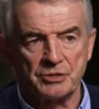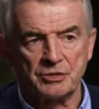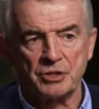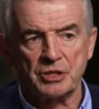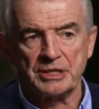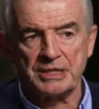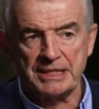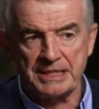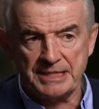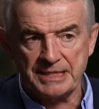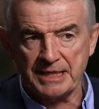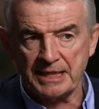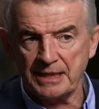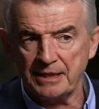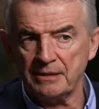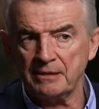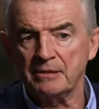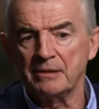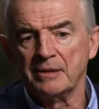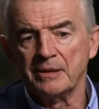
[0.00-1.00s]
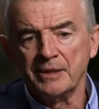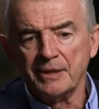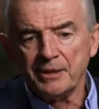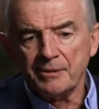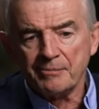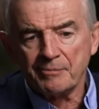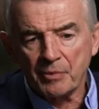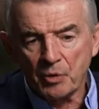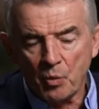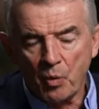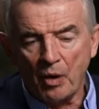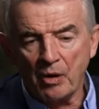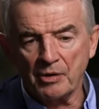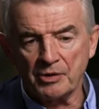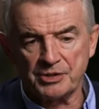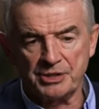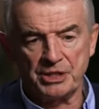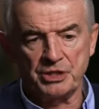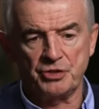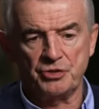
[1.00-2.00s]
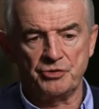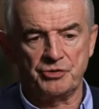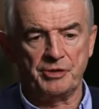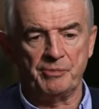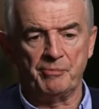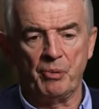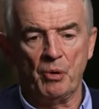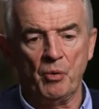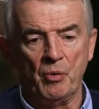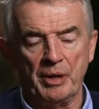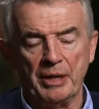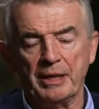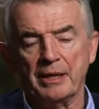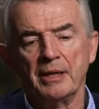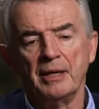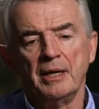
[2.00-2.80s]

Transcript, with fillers: to detail quality issues in Boeing.